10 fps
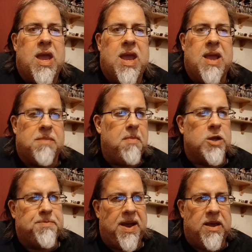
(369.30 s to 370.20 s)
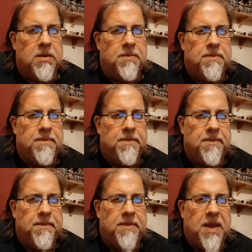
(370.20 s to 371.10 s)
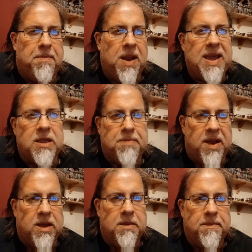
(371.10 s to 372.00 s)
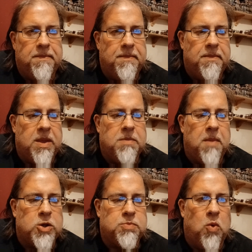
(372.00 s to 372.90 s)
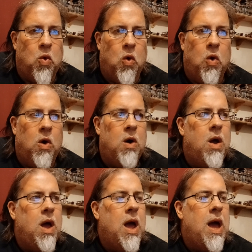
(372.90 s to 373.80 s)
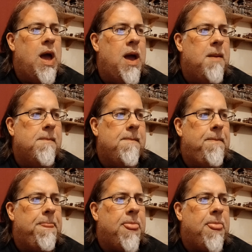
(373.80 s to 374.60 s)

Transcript: It's much better. It plays better. It's much more, should